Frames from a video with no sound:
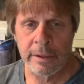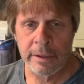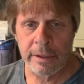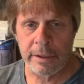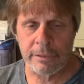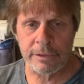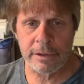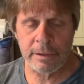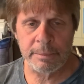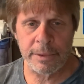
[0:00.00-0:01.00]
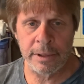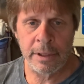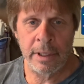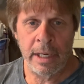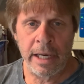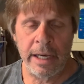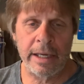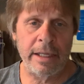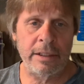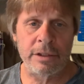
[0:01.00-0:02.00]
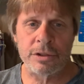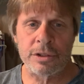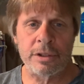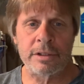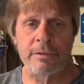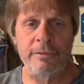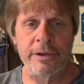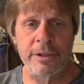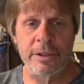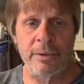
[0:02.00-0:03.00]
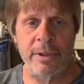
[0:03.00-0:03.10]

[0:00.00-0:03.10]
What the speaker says: and everything. But I got instruction video